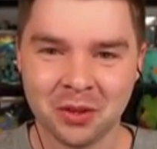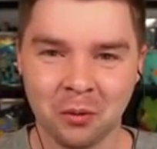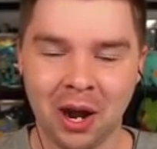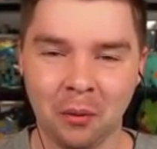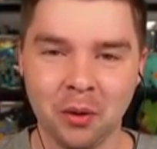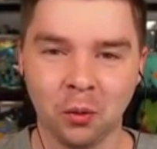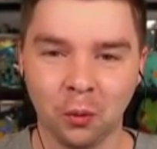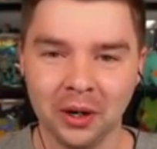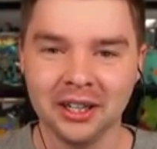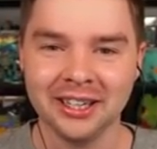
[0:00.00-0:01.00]
Wow, we
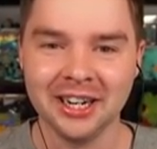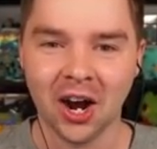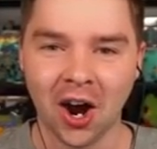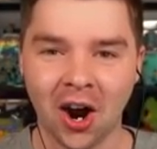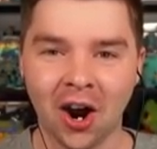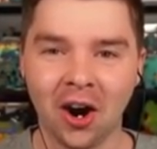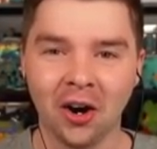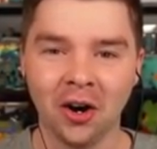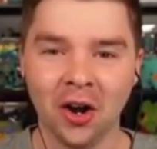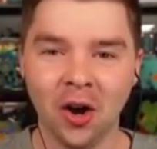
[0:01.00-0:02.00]
really
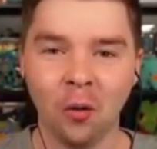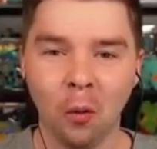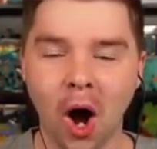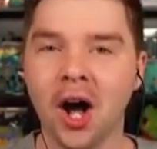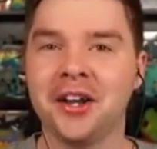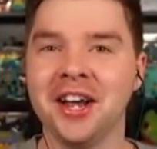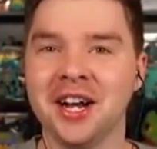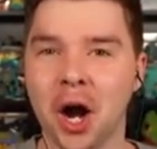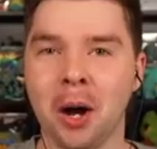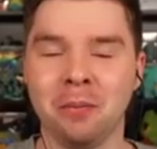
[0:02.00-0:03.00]
are
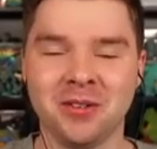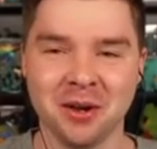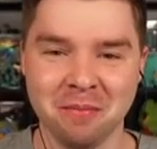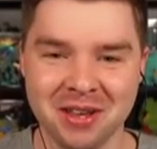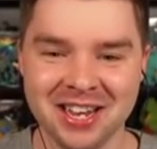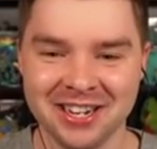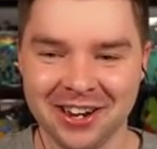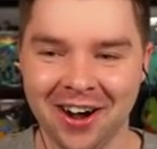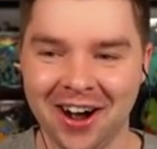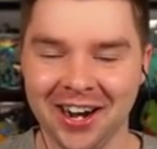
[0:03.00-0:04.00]
walking up to meet
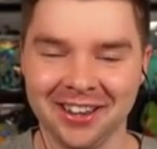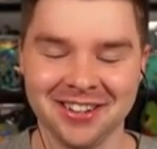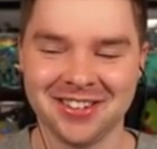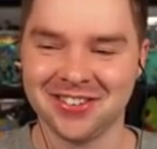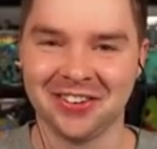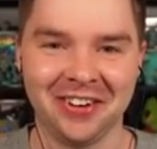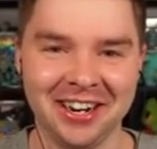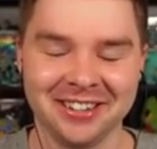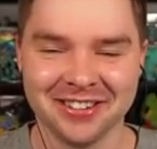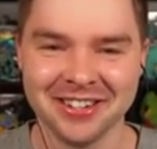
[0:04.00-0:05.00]
God. This is
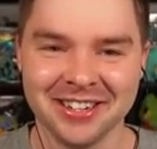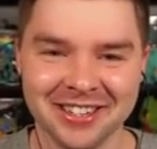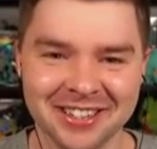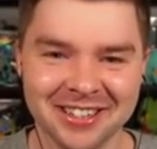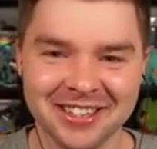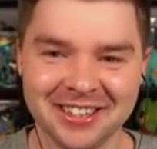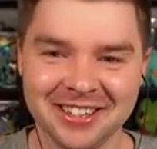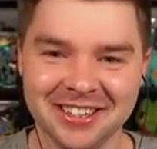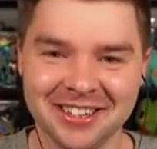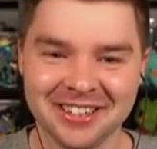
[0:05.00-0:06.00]
crazy.
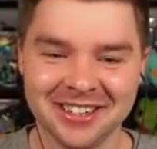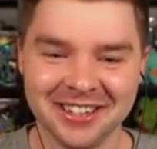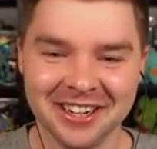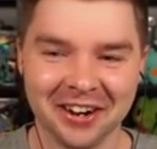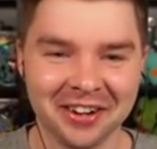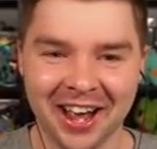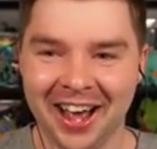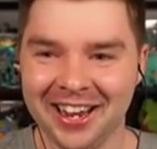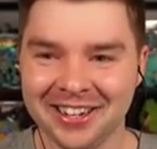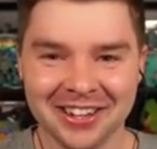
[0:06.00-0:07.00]

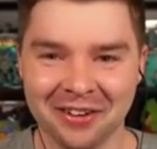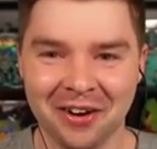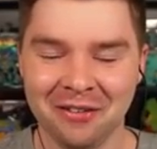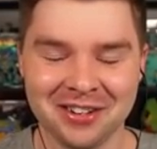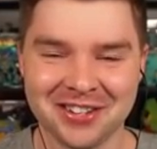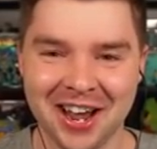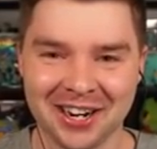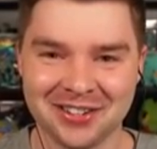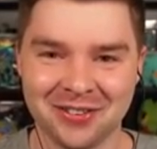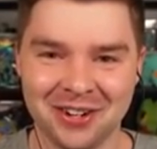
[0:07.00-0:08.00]
Okay, like what, what's
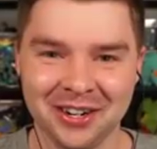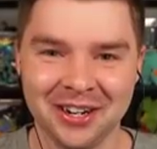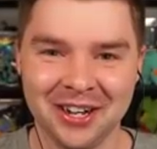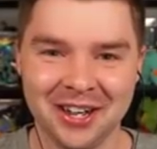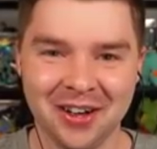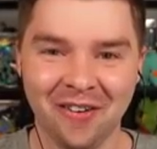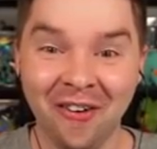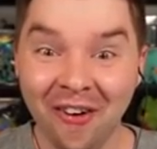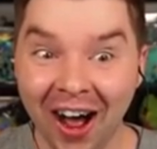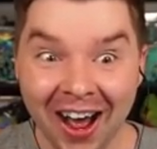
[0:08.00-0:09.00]
next? We're,
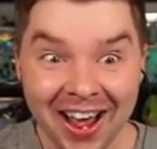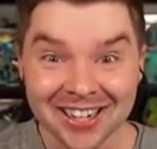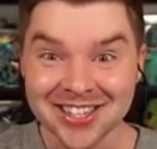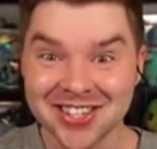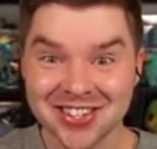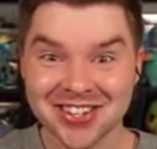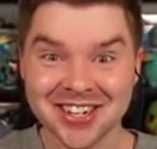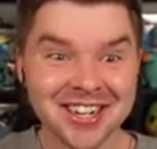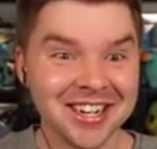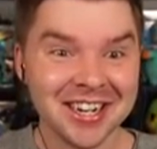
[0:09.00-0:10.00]
what?
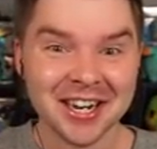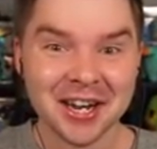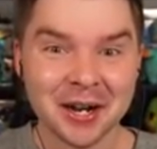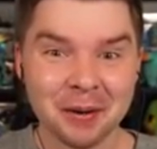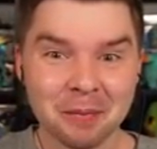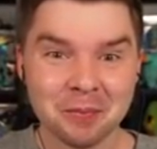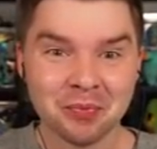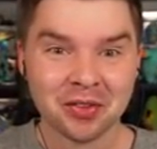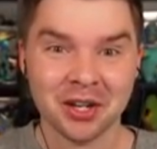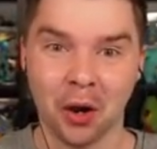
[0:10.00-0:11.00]

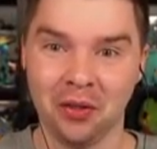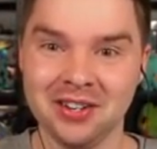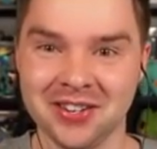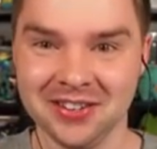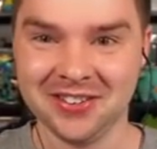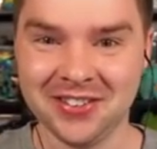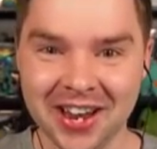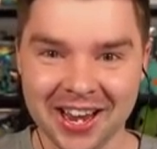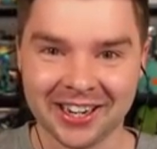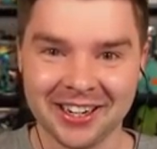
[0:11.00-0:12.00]
Yo, this is
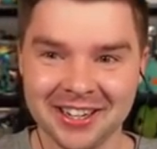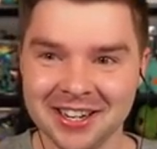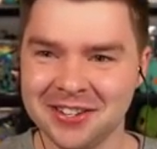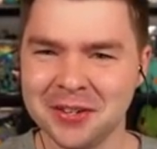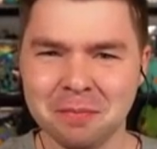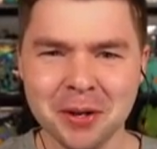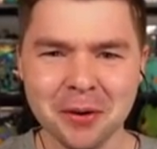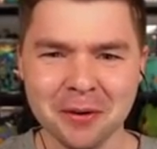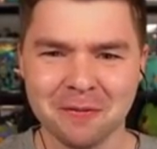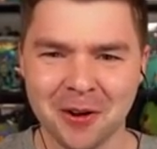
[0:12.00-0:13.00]
sick. This is
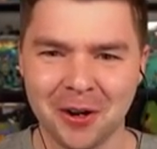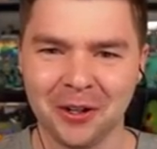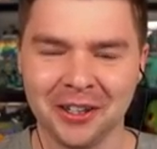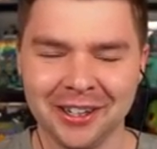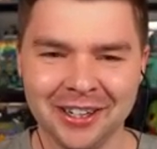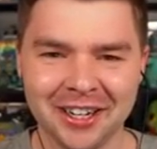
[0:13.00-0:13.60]
beautiful.